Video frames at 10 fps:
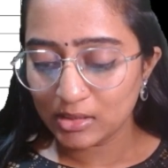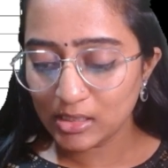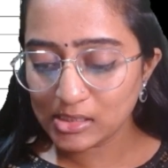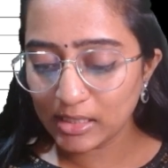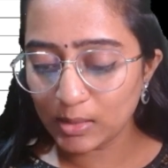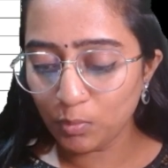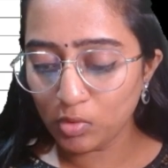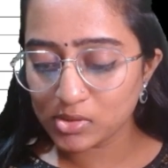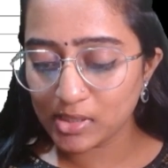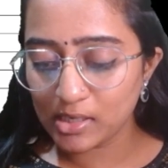These are the
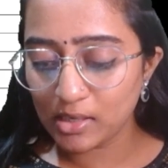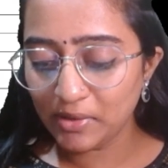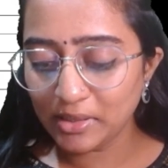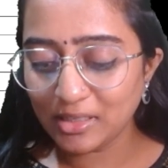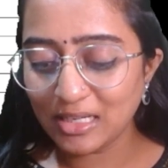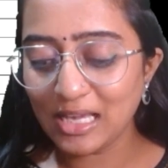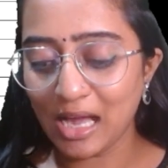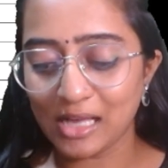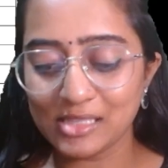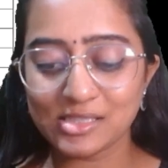most relevantly
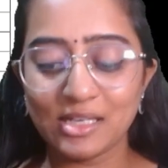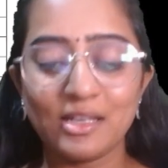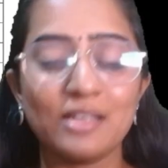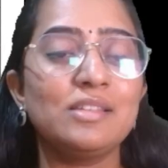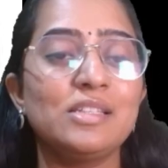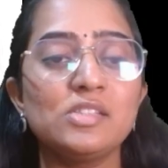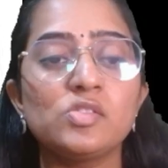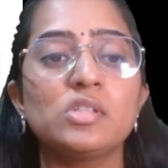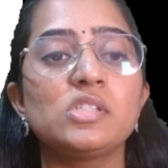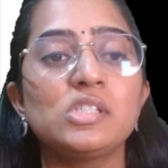asked, and other things
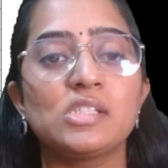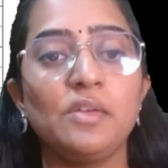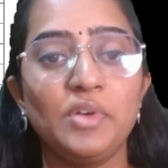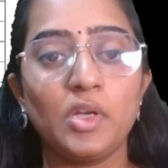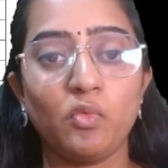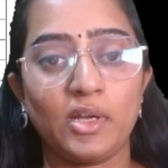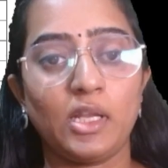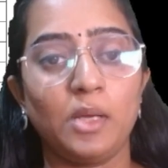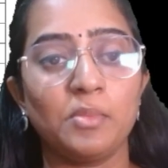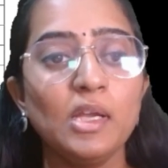you can just give it a one
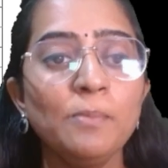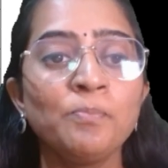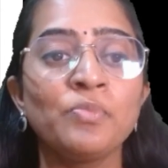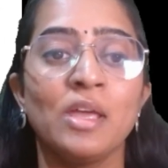time read.